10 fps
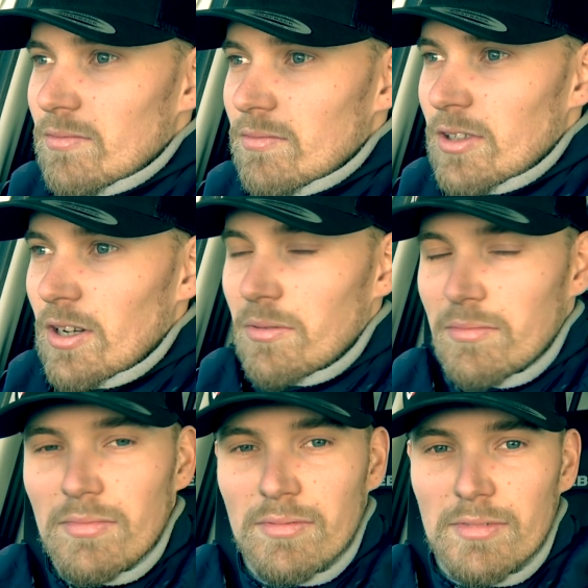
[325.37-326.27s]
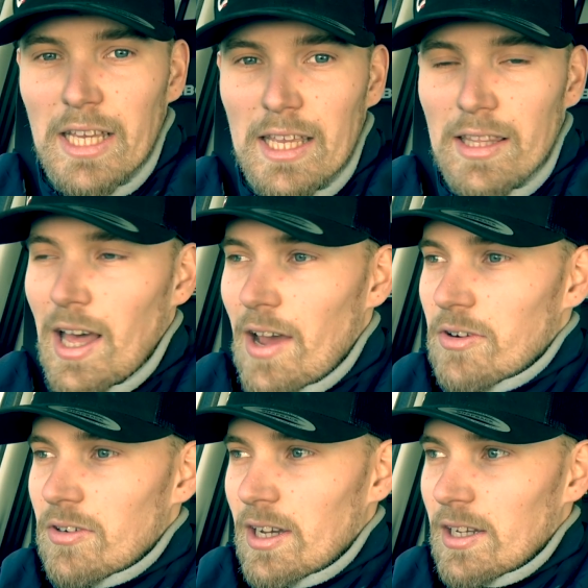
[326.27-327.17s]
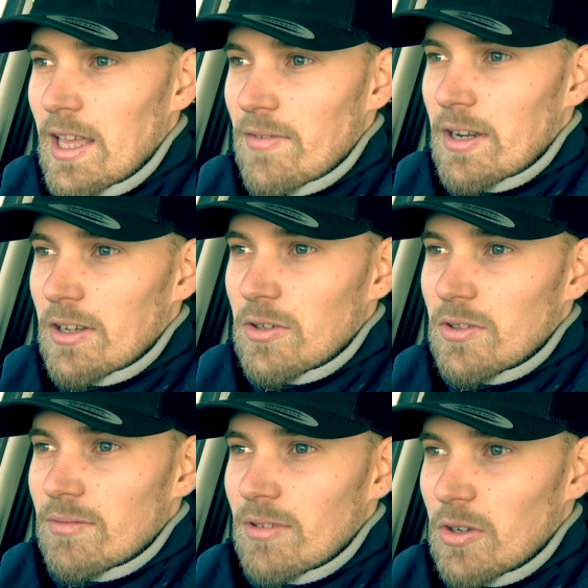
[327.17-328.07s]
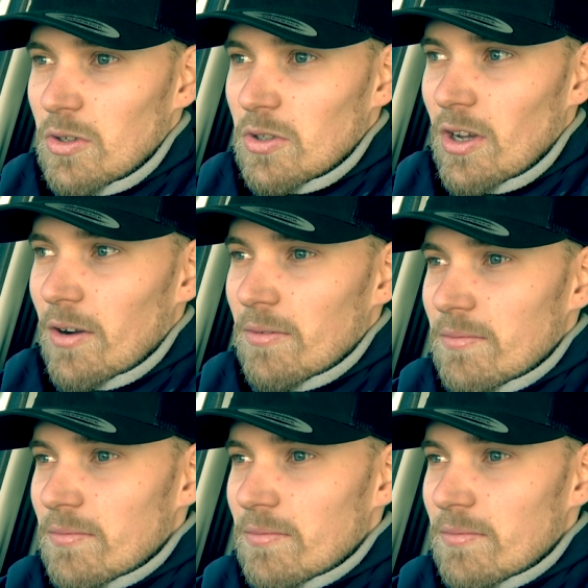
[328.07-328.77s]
you know, take it there and give it a good go.